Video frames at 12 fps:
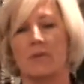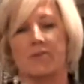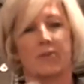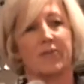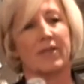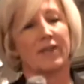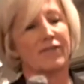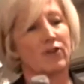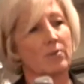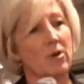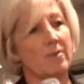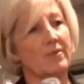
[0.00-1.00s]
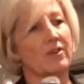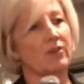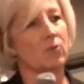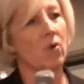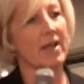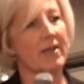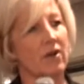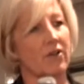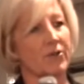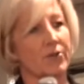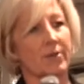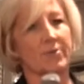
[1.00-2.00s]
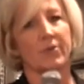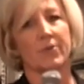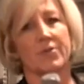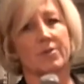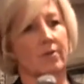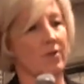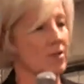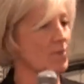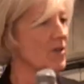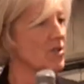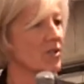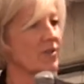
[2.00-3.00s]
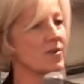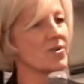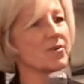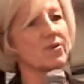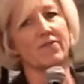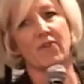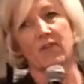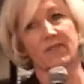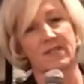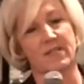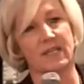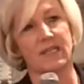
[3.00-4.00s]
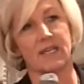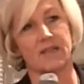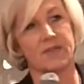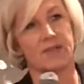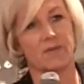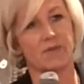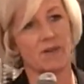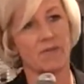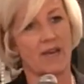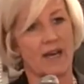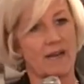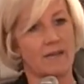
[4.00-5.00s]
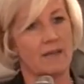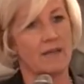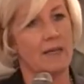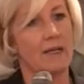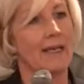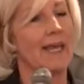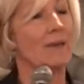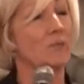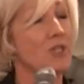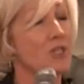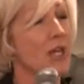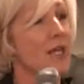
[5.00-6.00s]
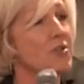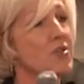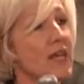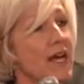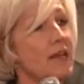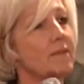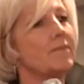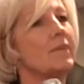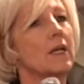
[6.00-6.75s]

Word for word: Don't think for a moment that the white collar criminals, especially those that are involved in syndicates, don't know that. Can we change that?